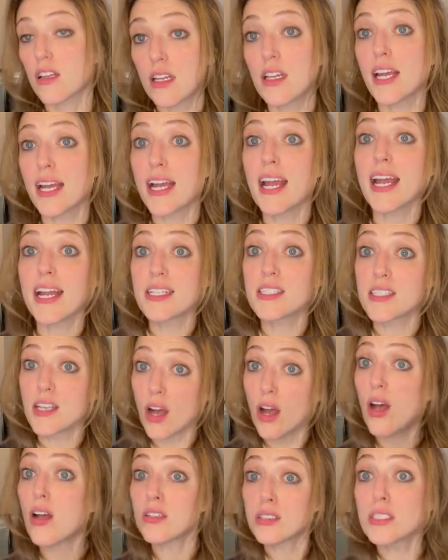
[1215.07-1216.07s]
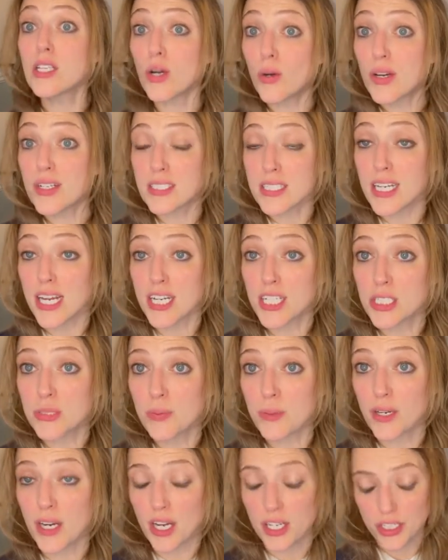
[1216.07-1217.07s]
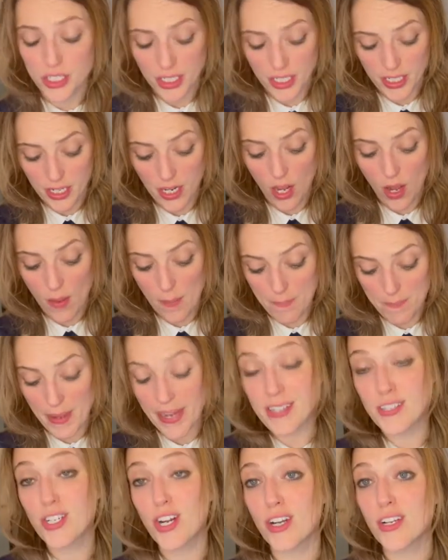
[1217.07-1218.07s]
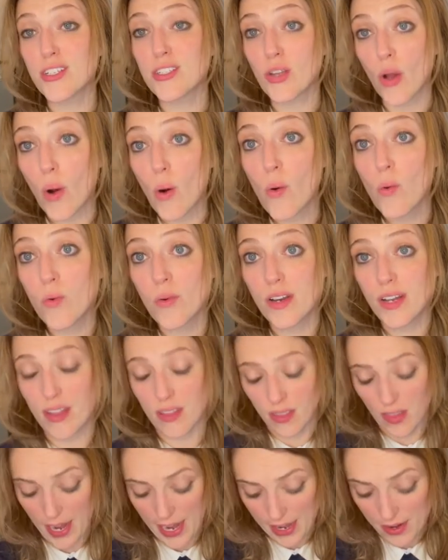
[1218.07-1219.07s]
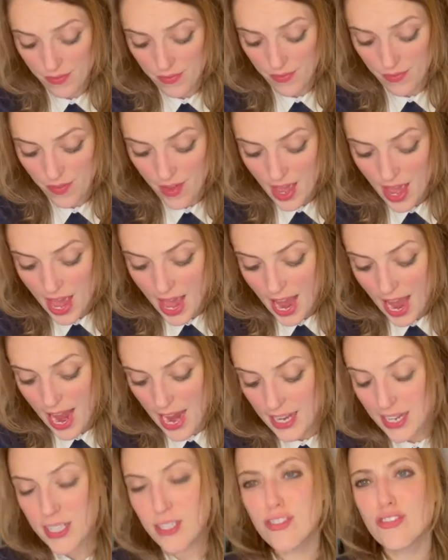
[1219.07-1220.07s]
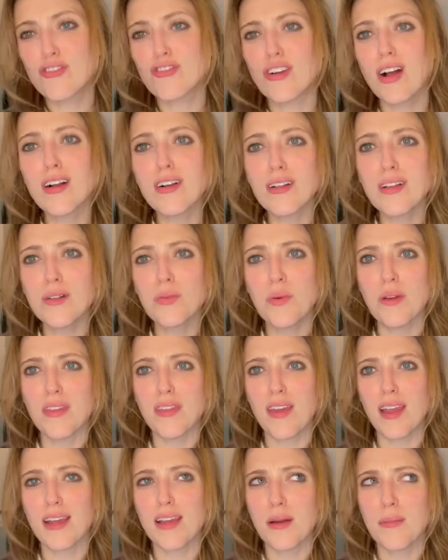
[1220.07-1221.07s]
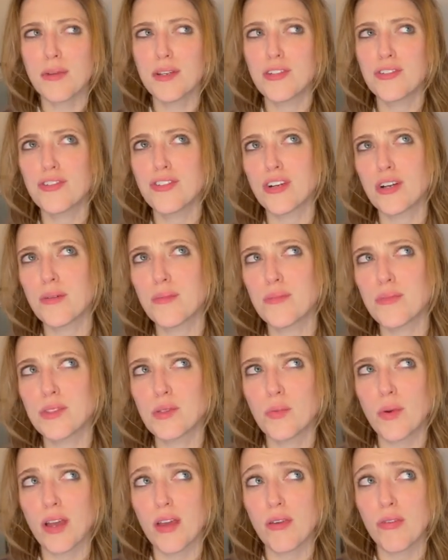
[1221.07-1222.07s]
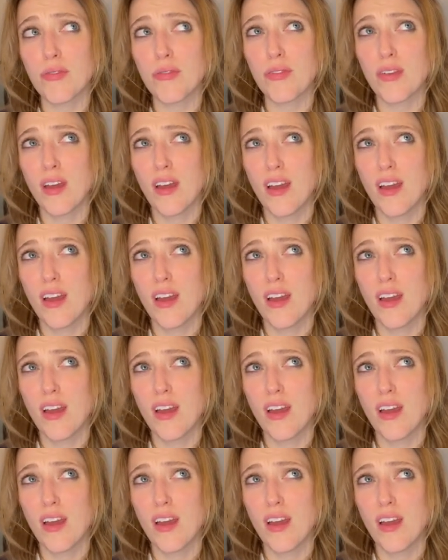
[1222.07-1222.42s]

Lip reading: It's also a stage production based on his own life and his struggle with like coming to terms with,